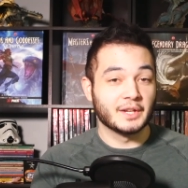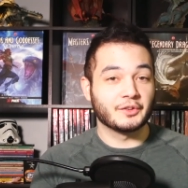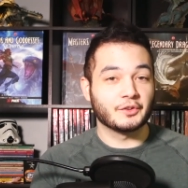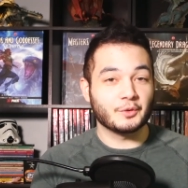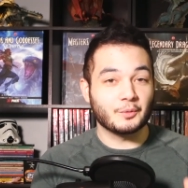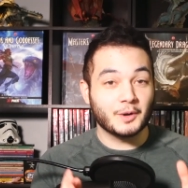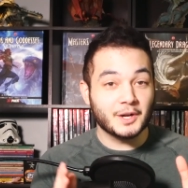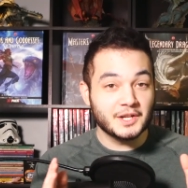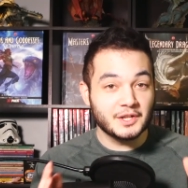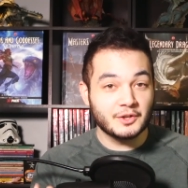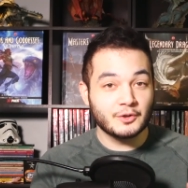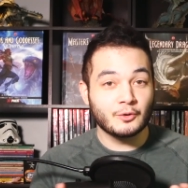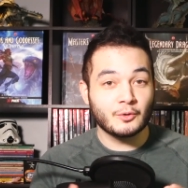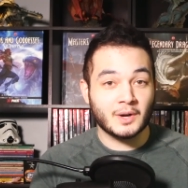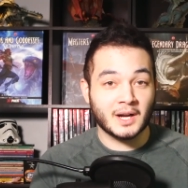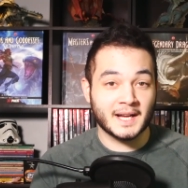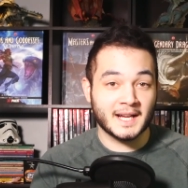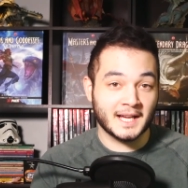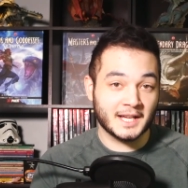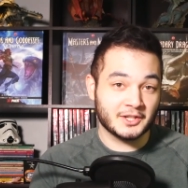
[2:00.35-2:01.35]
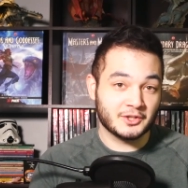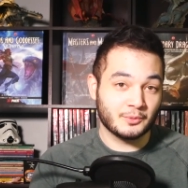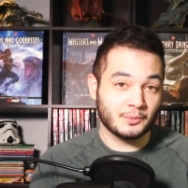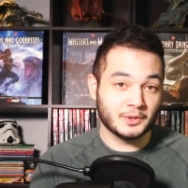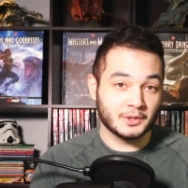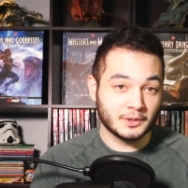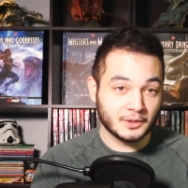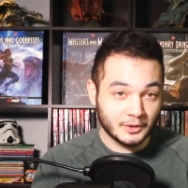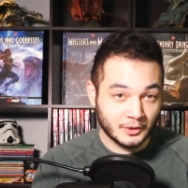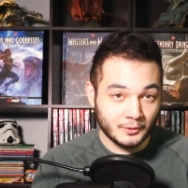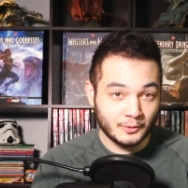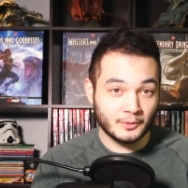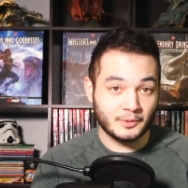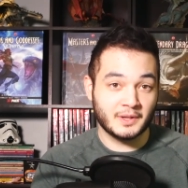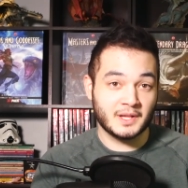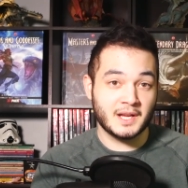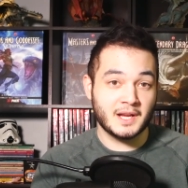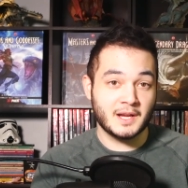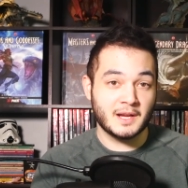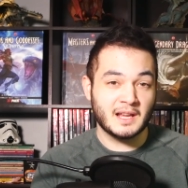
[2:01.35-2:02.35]
so I knew I had to
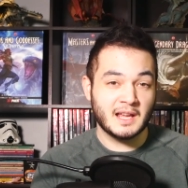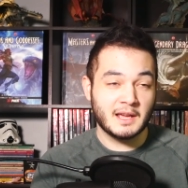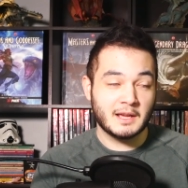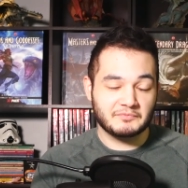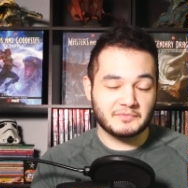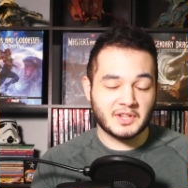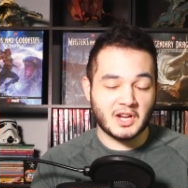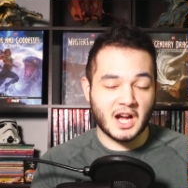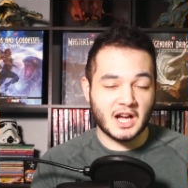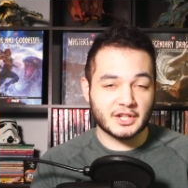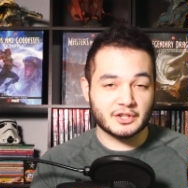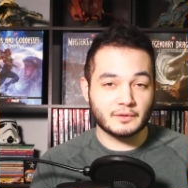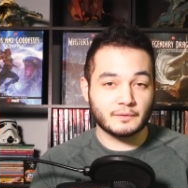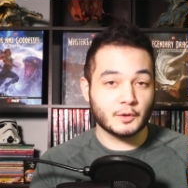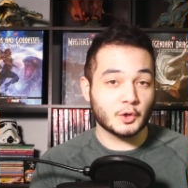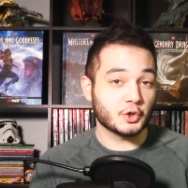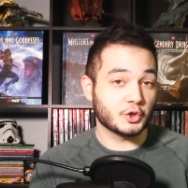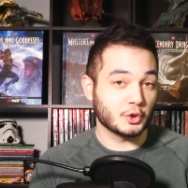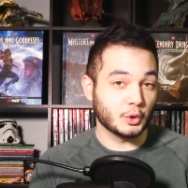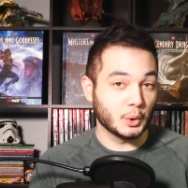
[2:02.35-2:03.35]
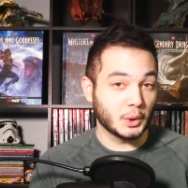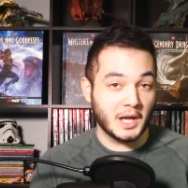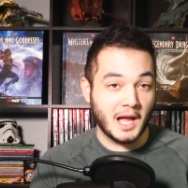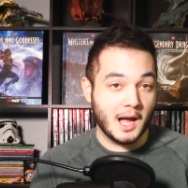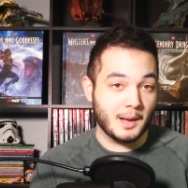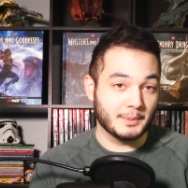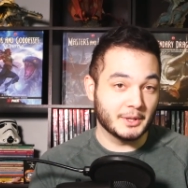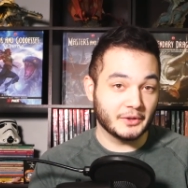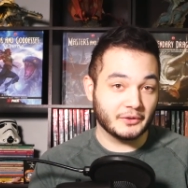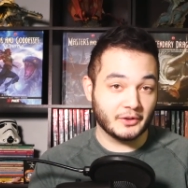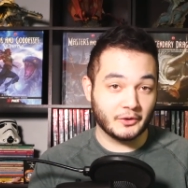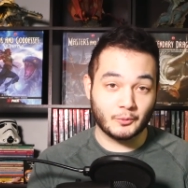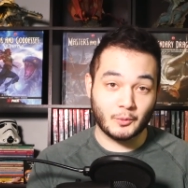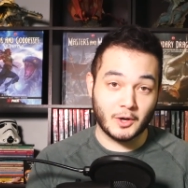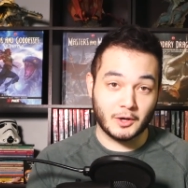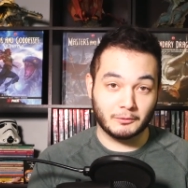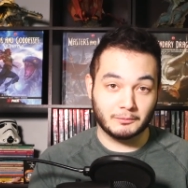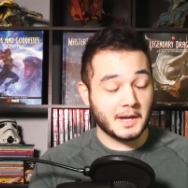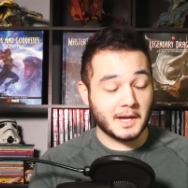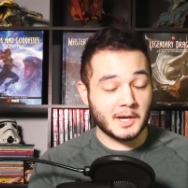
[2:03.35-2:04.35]
include the controversial comments as
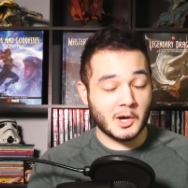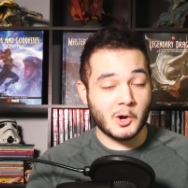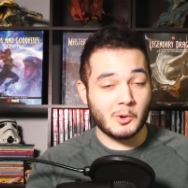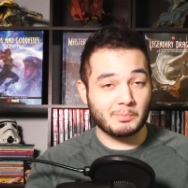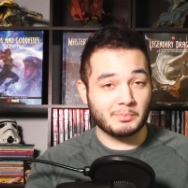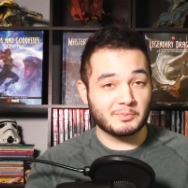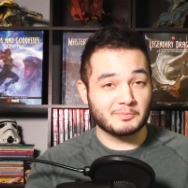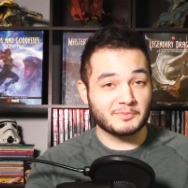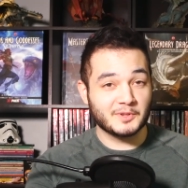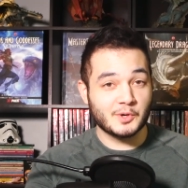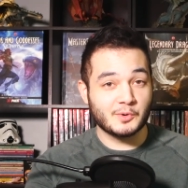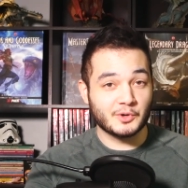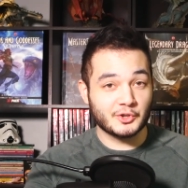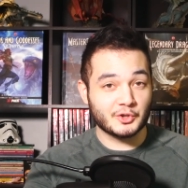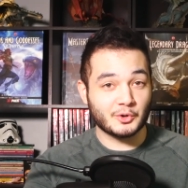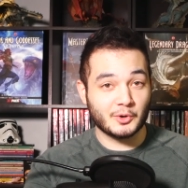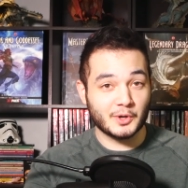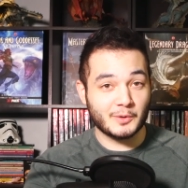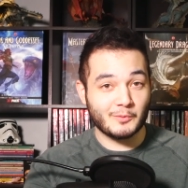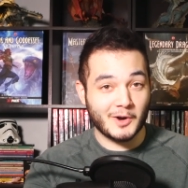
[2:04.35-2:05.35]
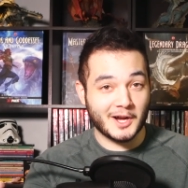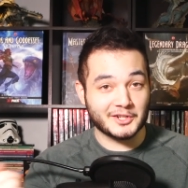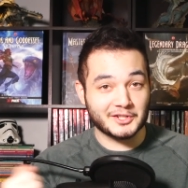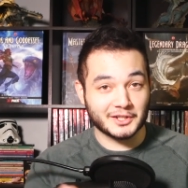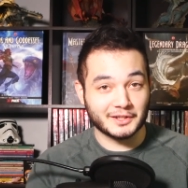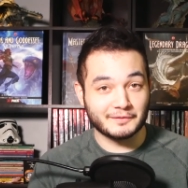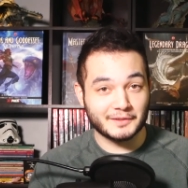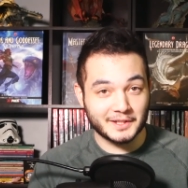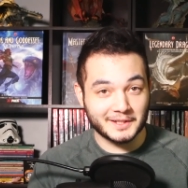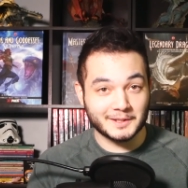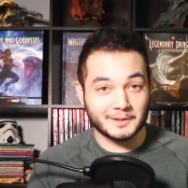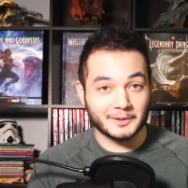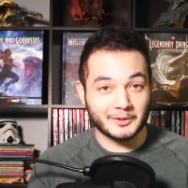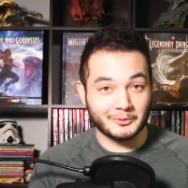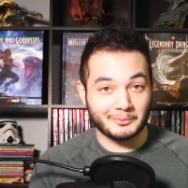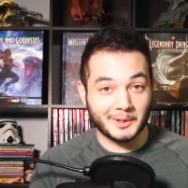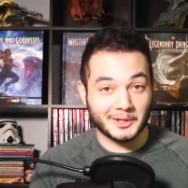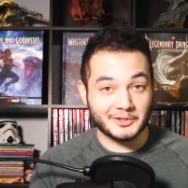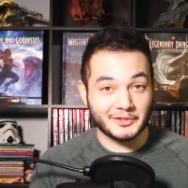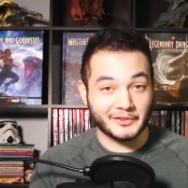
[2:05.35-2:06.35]
well. I hope you enjoy watching the video
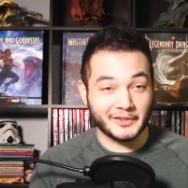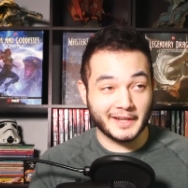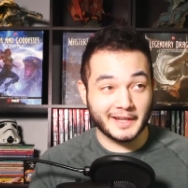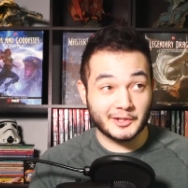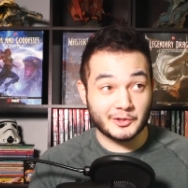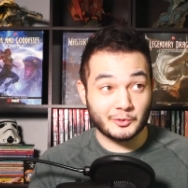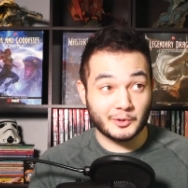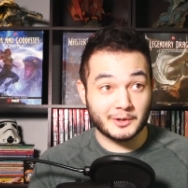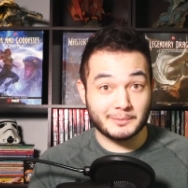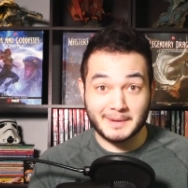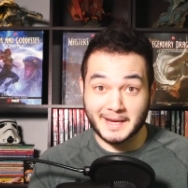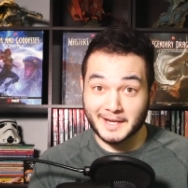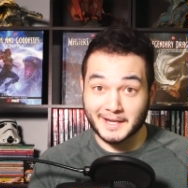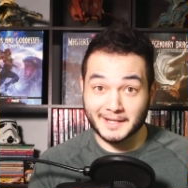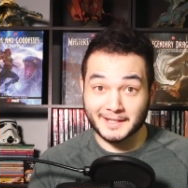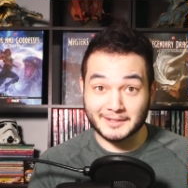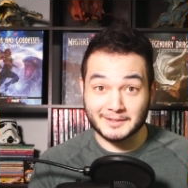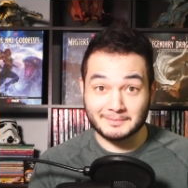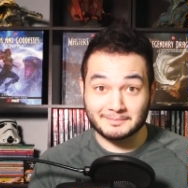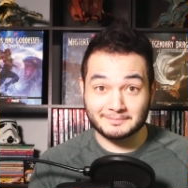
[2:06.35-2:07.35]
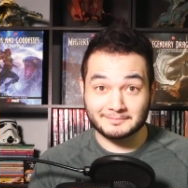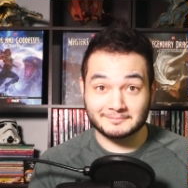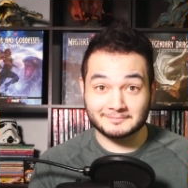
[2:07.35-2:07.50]
as much as I enjoyed making it.